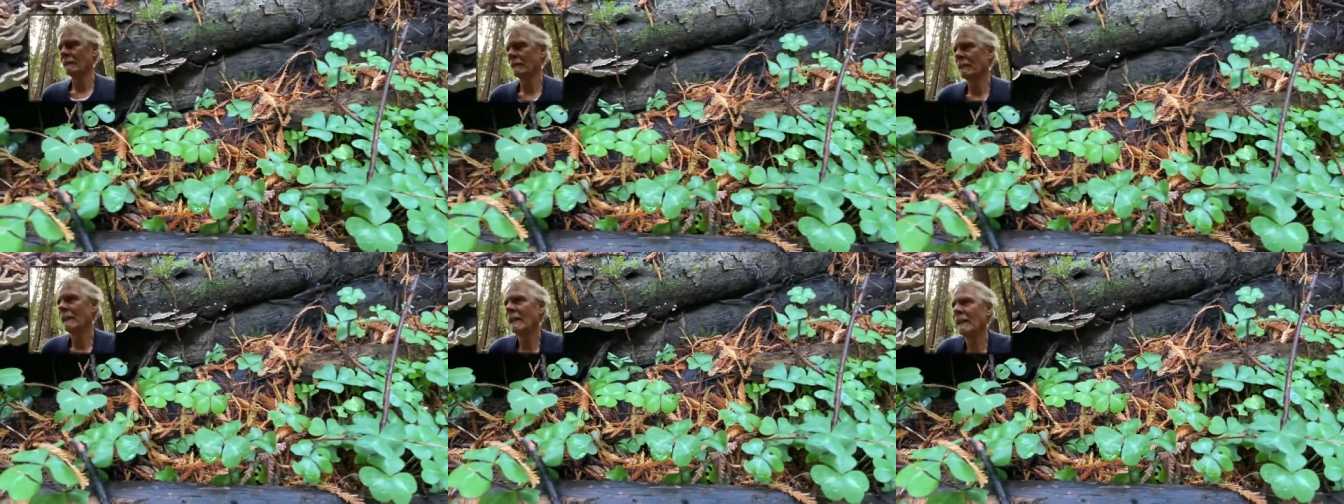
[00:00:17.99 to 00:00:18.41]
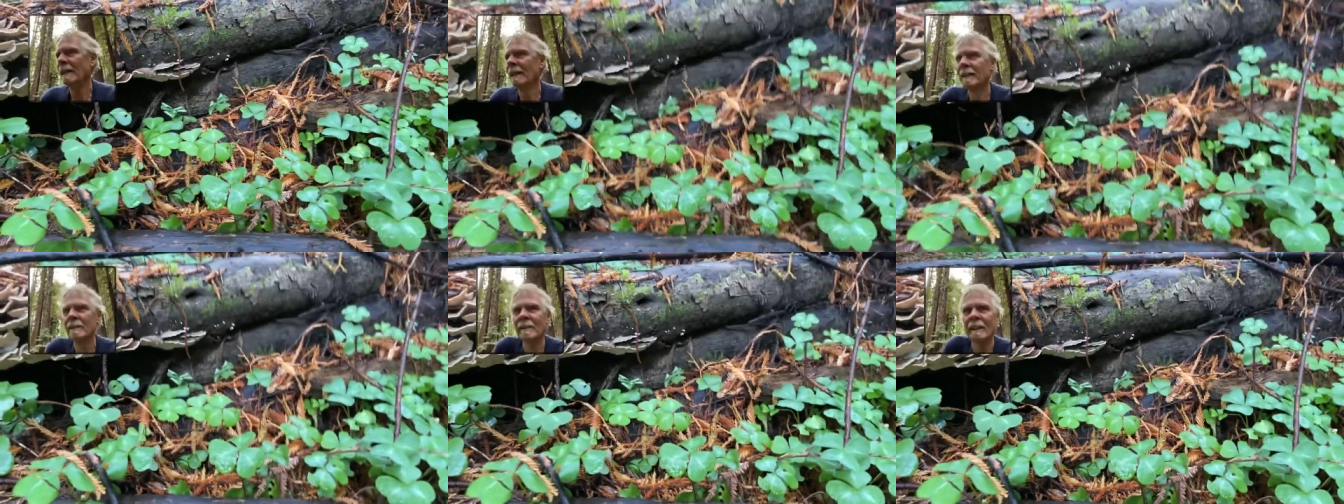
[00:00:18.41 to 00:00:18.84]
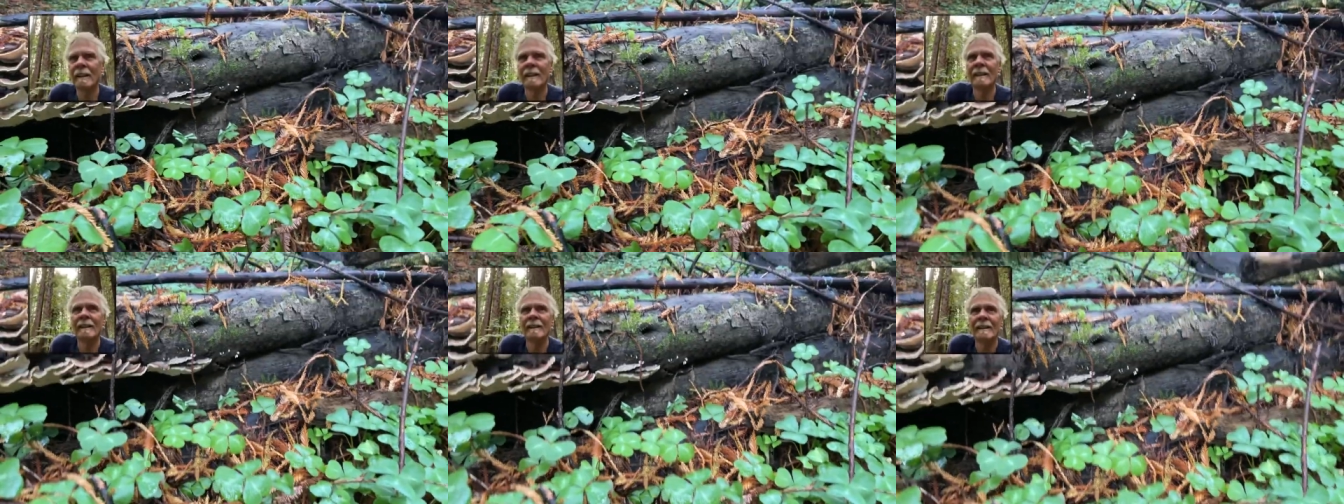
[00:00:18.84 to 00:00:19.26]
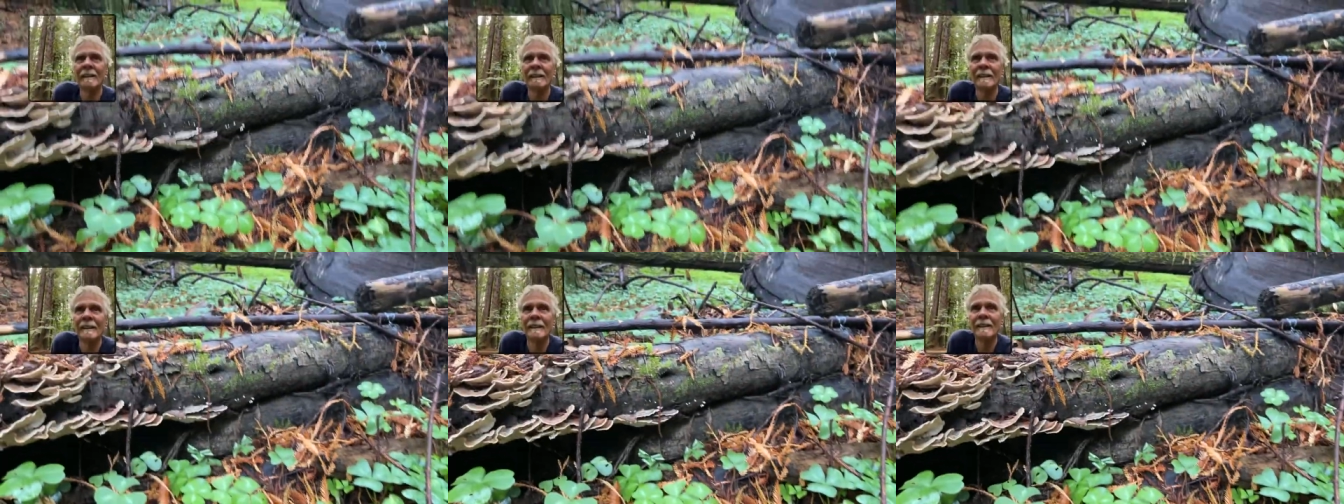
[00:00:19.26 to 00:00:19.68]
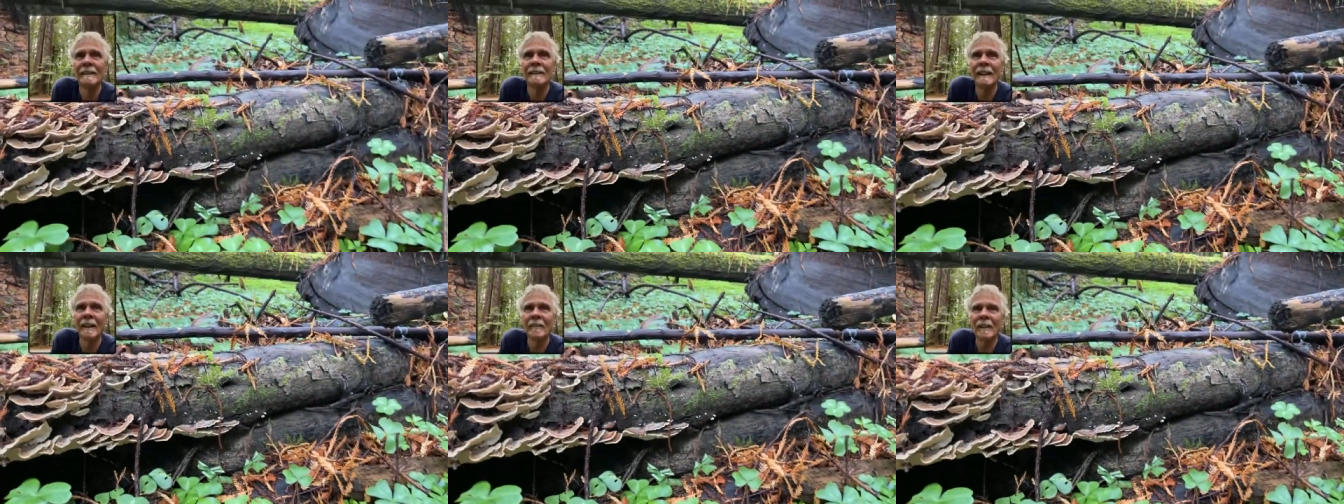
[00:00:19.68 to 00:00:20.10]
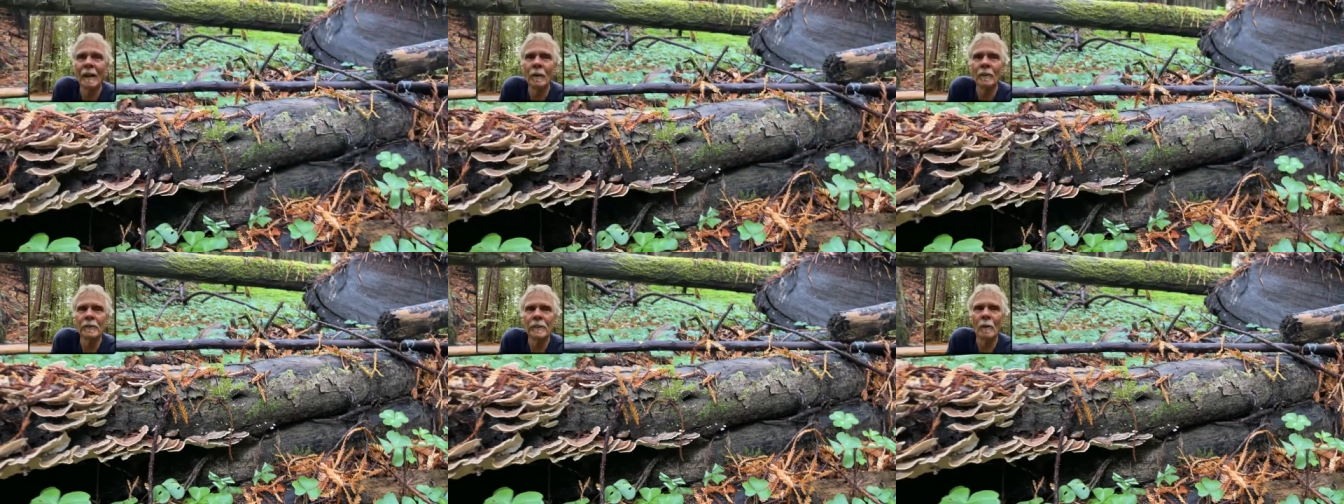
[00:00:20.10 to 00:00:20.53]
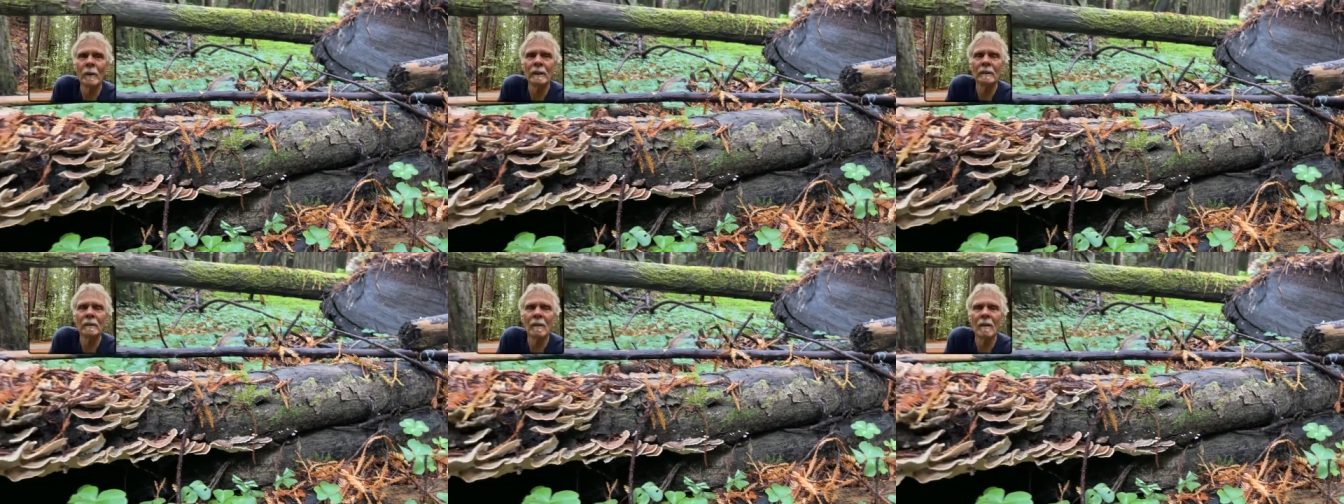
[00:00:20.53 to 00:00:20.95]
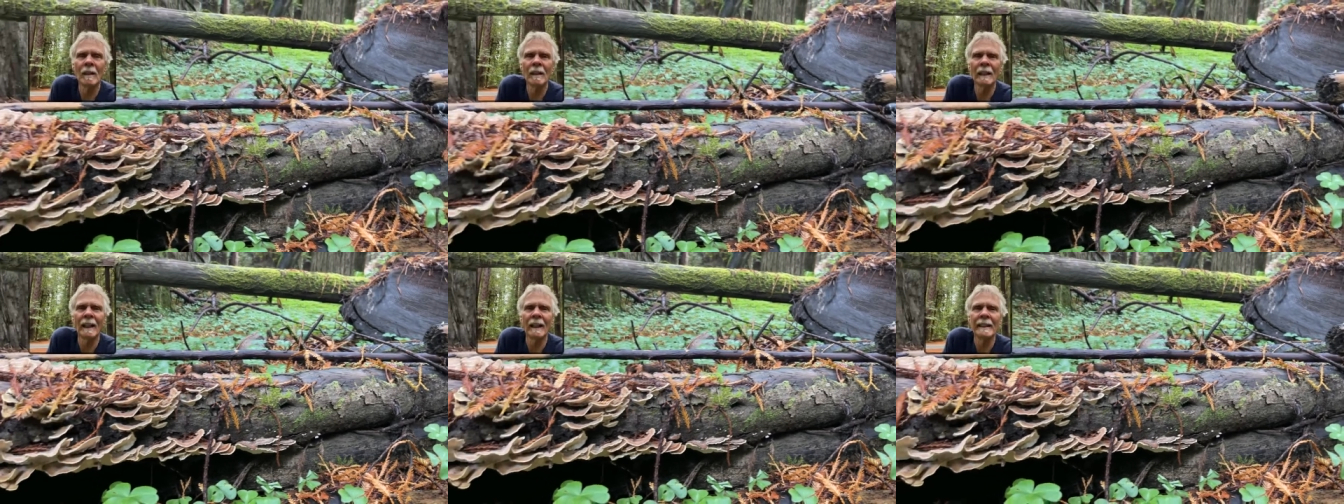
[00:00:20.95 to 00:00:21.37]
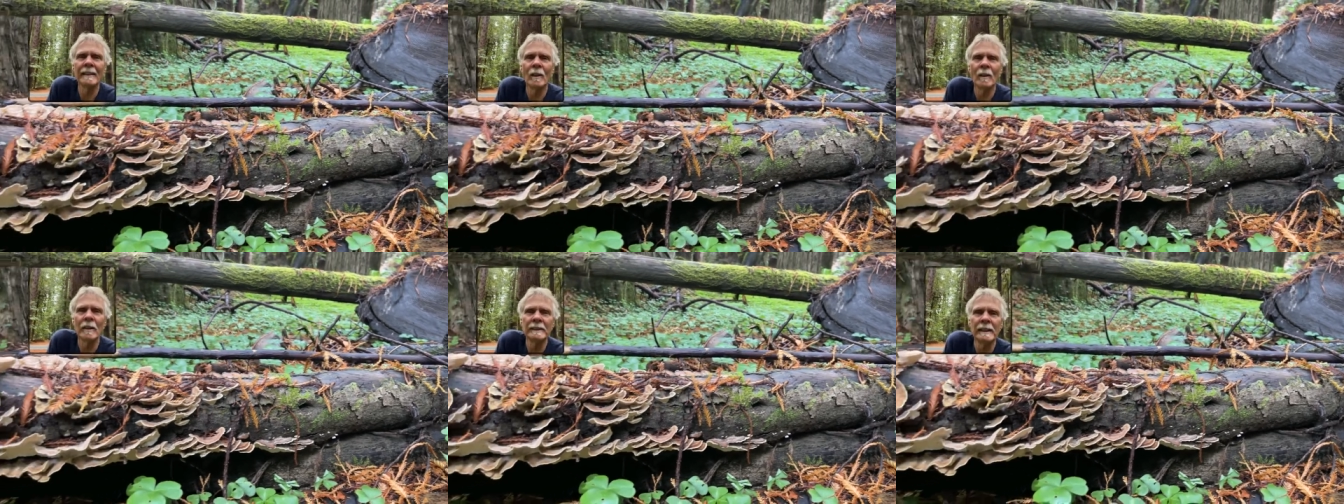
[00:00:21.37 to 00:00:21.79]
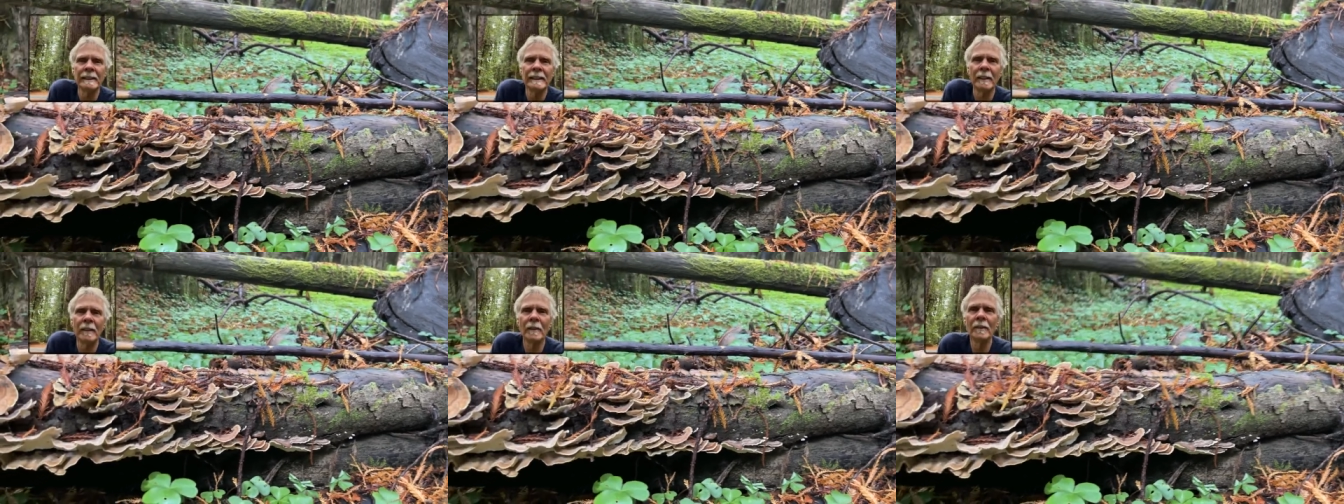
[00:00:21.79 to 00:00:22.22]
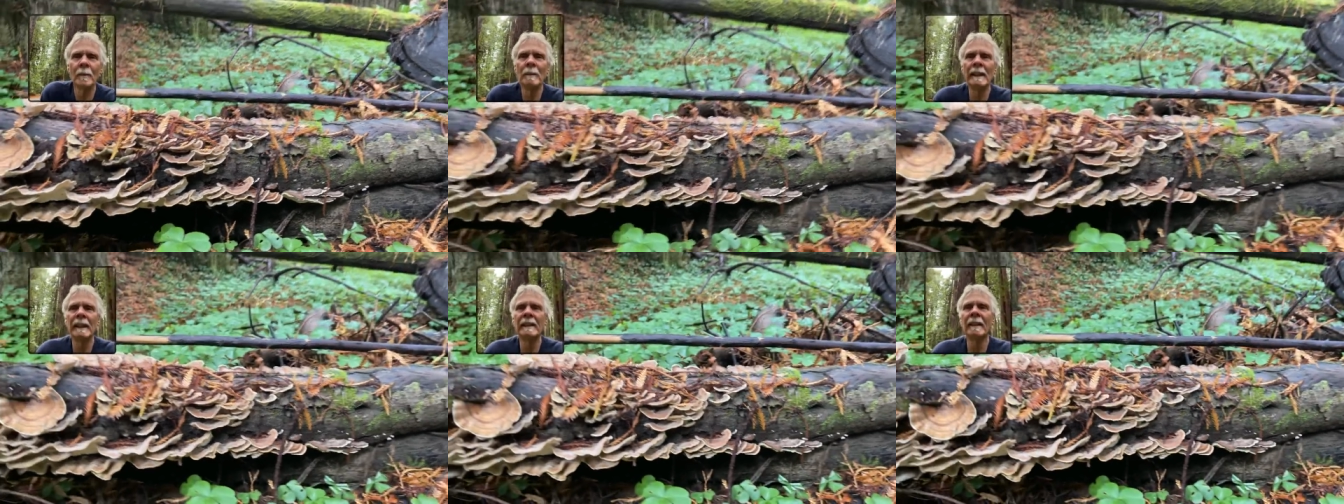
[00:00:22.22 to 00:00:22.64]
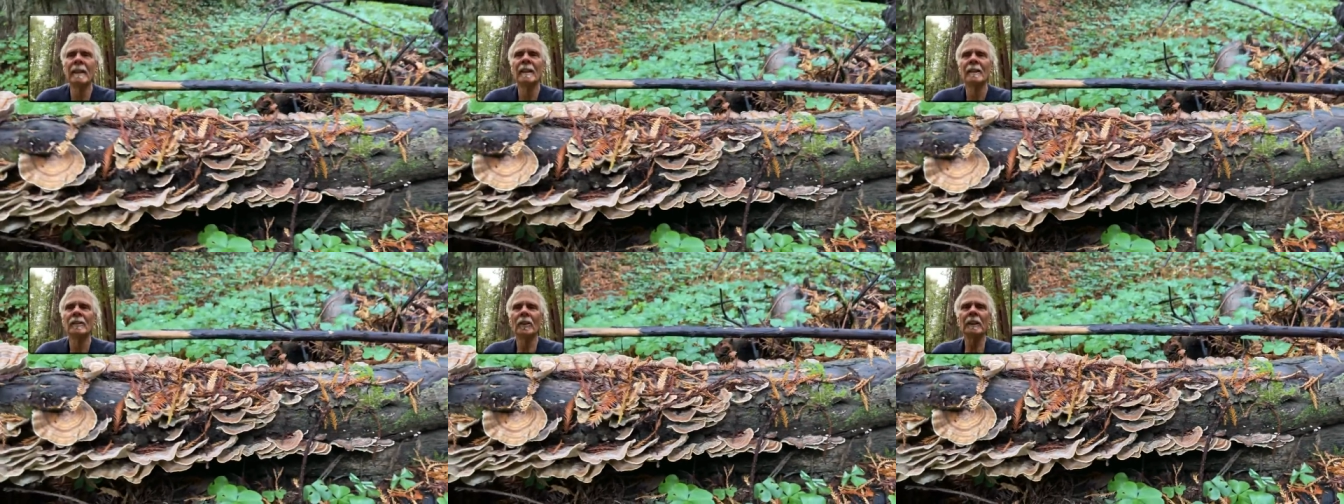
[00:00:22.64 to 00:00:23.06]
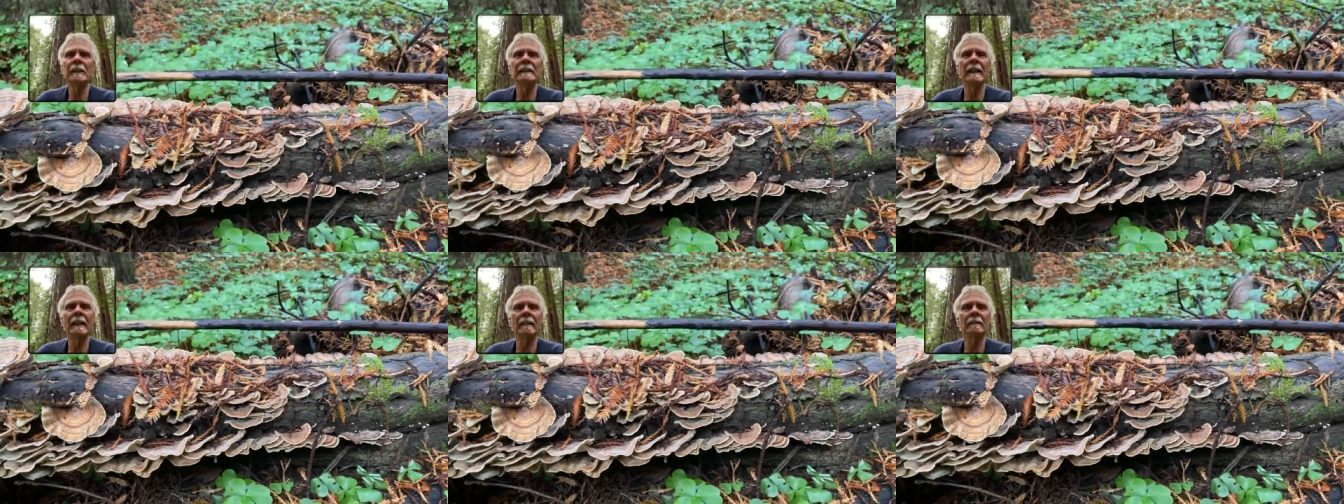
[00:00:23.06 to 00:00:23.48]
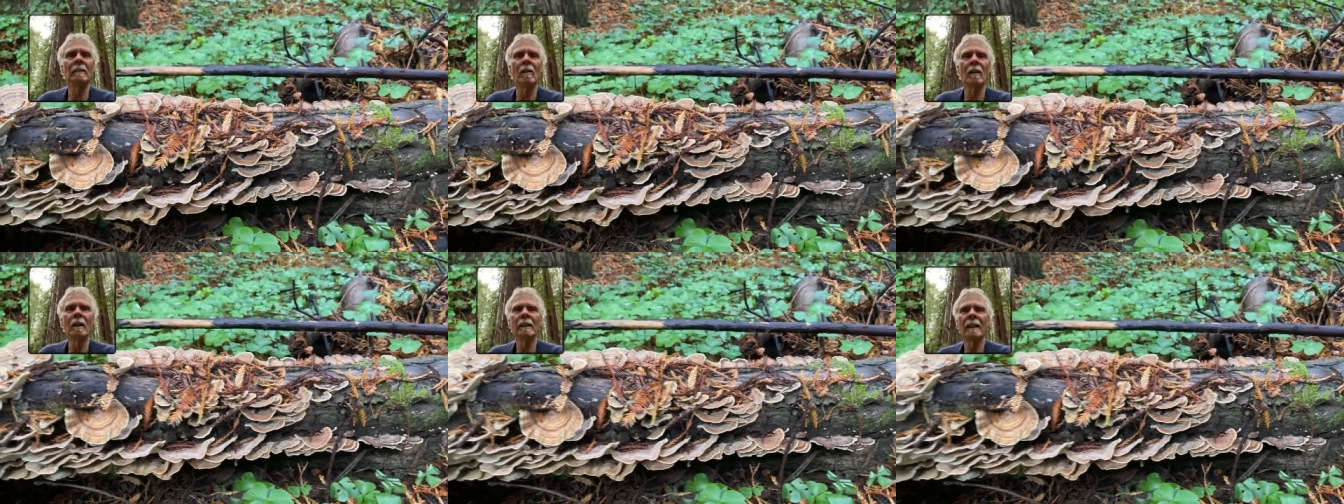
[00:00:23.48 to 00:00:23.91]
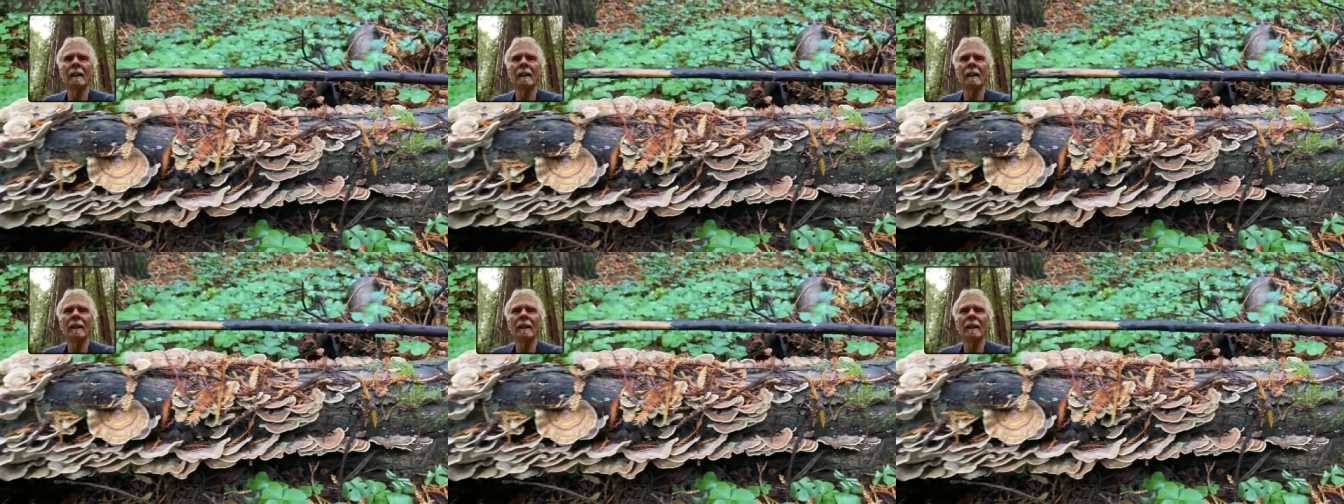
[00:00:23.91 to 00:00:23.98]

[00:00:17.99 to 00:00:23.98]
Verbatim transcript: And as I was going along, I noticed that there was a big turkey tail log